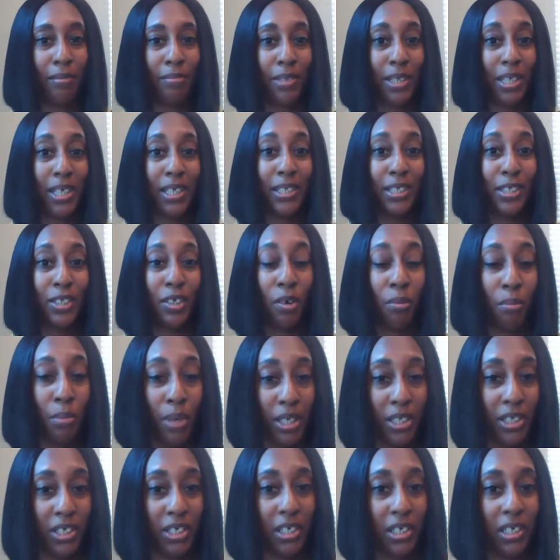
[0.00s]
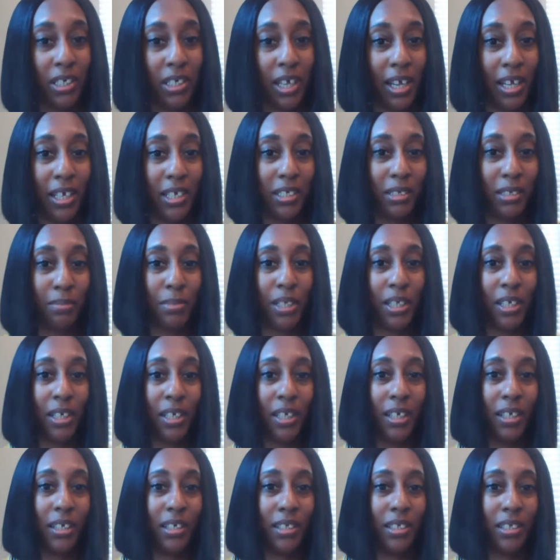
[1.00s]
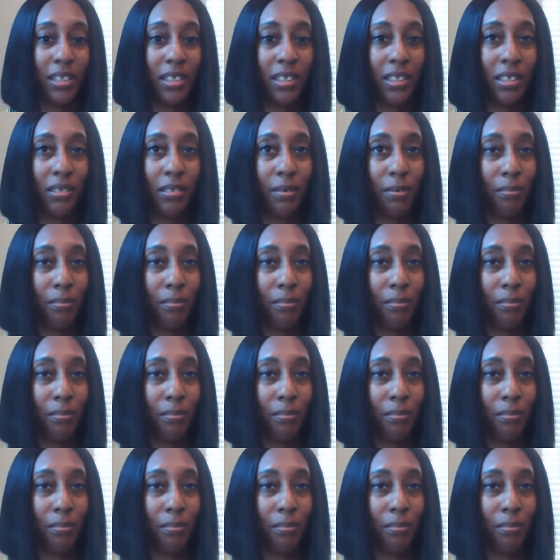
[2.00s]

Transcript: get so much engagement? And it's